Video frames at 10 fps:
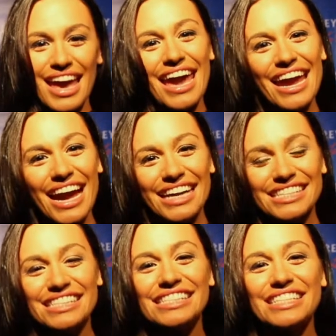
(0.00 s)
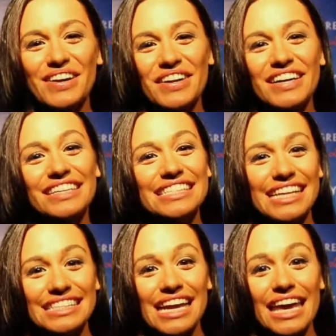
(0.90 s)
Hey guys, it's Dariani
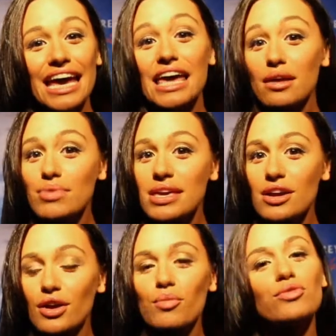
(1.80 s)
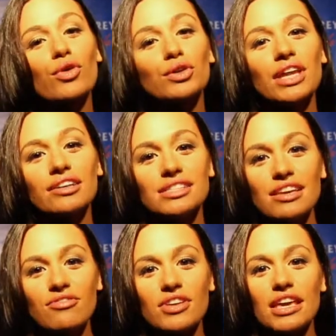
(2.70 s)
Santana and I'm here with Rolling Out
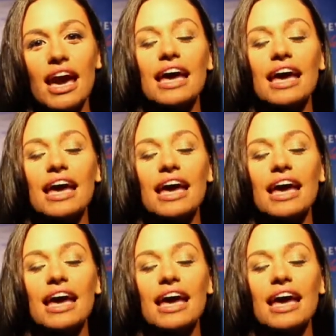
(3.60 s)
TV